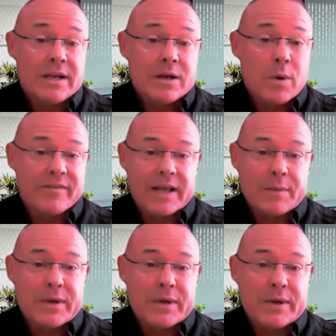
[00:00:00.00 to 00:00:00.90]
whether
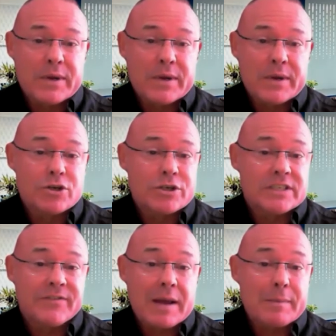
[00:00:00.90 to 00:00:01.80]
that be
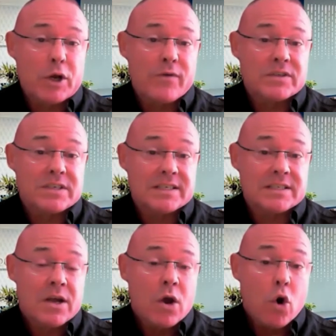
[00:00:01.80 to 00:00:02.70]
institutions, family offices,